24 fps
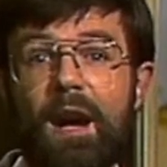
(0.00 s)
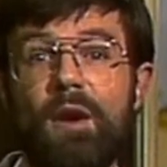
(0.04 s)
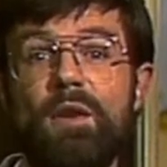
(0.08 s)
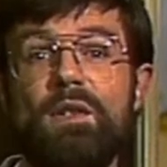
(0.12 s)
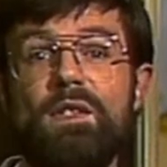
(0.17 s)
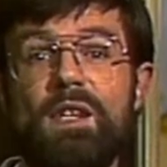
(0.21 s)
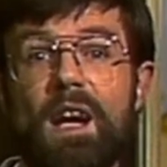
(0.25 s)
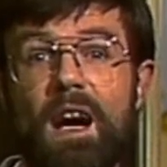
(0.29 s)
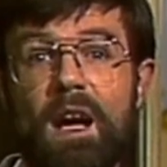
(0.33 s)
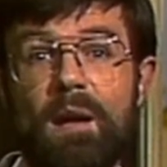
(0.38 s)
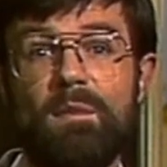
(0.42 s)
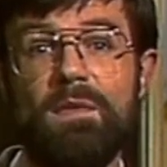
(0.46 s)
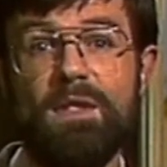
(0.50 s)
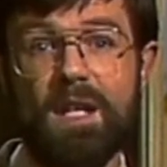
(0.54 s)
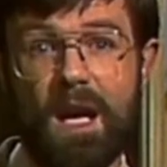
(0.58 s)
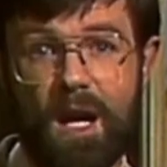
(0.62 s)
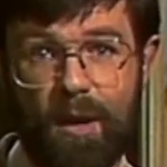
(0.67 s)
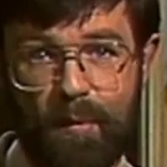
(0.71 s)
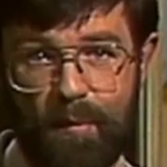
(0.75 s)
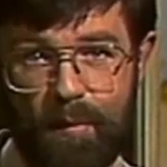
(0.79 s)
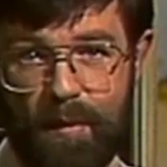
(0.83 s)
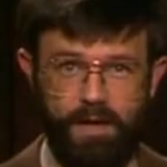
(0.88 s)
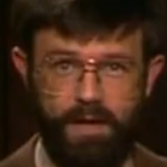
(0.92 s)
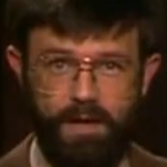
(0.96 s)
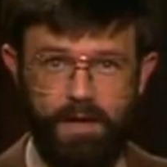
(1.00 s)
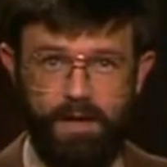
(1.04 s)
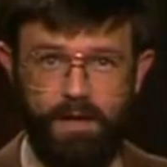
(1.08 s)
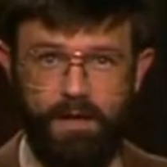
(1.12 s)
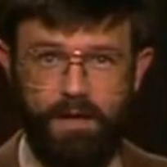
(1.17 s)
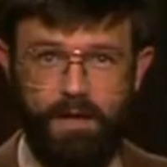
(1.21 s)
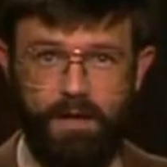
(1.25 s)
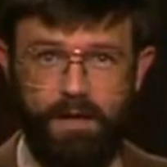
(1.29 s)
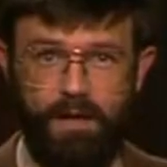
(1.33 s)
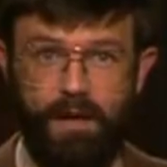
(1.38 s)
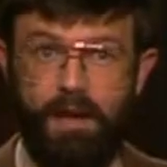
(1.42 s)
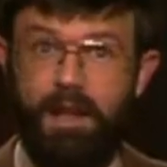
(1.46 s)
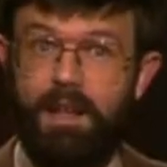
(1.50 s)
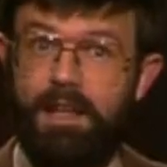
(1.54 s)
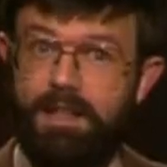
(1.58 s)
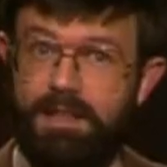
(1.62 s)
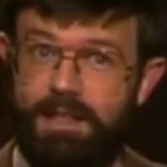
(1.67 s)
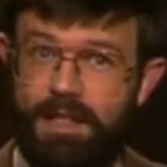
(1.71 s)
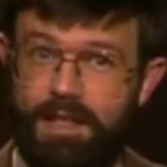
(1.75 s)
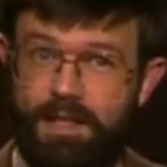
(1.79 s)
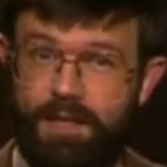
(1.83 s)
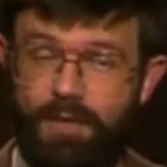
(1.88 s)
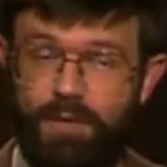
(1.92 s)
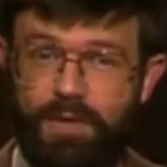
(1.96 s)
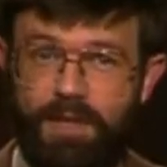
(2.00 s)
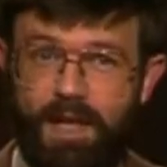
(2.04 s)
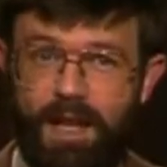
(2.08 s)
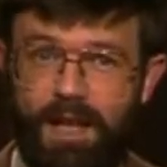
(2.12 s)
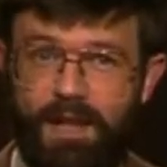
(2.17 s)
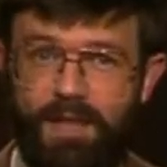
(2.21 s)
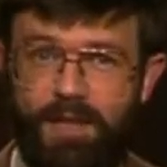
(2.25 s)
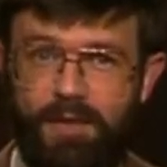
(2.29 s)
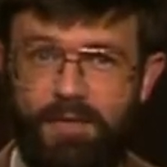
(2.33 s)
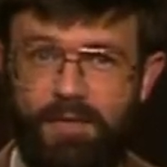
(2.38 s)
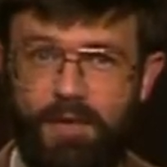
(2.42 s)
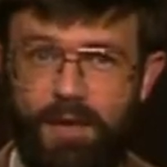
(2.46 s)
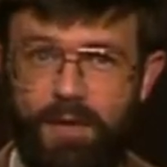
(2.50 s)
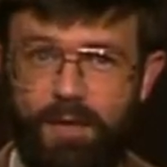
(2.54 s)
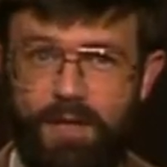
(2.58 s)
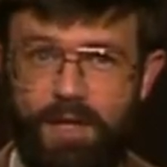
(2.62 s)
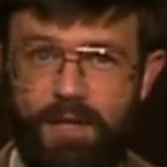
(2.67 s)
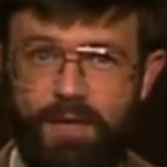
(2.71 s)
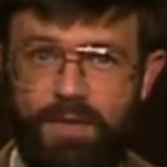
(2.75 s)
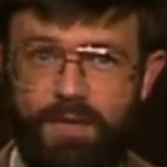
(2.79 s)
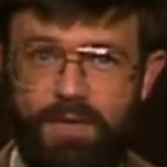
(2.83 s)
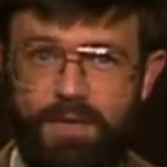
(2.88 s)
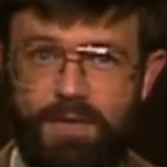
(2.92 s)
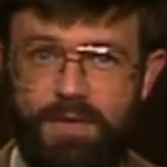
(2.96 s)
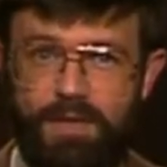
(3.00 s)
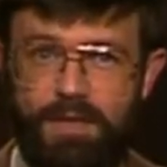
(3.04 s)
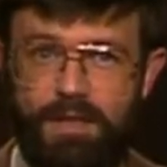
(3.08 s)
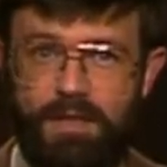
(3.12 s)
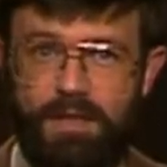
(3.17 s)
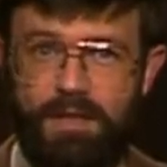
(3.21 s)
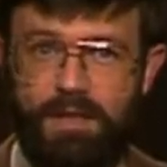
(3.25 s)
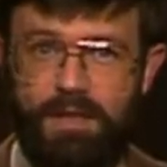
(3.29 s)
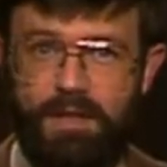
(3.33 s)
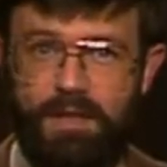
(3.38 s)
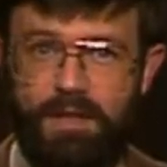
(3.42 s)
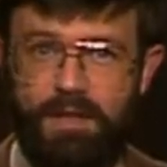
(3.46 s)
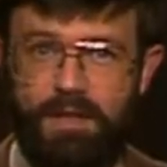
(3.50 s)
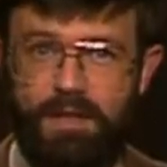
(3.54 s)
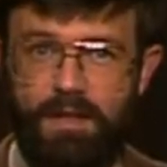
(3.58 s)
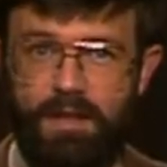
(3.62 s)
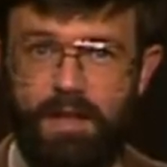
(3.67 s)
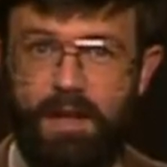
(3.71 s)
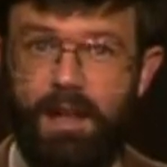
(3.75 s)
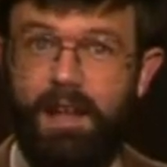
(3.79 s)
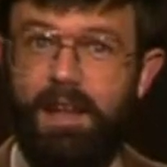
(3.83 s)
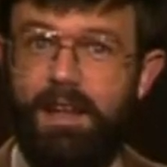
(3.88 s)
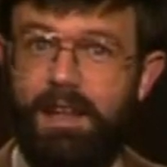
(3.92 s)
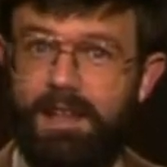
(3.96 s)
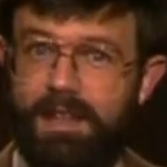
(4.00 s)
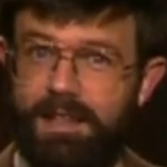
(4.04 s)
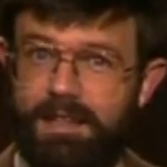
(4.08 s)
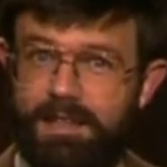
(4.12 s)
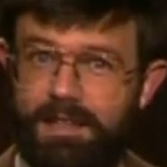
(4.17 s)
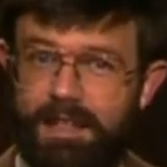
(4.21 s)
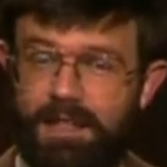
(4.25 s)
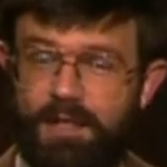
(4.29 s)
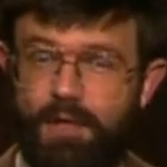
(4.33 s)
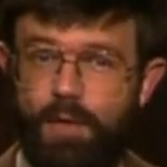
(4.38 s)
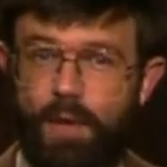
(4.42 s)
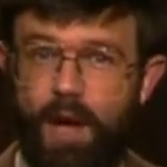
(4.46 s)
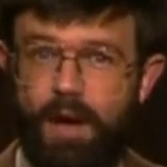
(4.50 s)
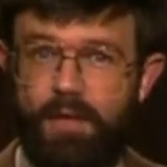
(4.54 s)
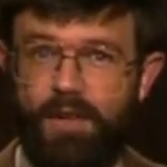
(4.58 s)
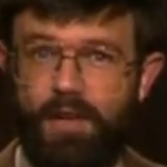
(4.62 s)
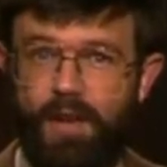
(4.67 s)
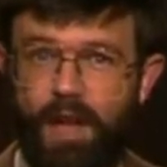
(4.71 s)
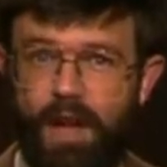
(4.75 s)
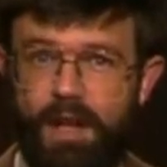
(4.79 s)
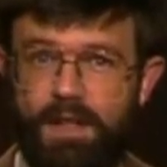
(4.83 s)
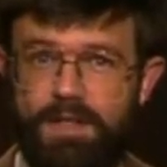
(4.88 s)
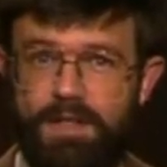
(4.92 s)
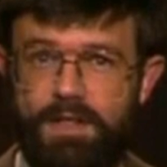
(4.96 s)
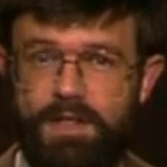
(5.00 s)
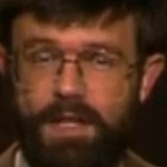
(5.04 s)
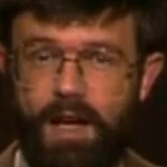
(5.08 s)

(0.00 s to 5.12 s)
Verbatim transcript: Our time's up. Did you take the photos? Did you have a nice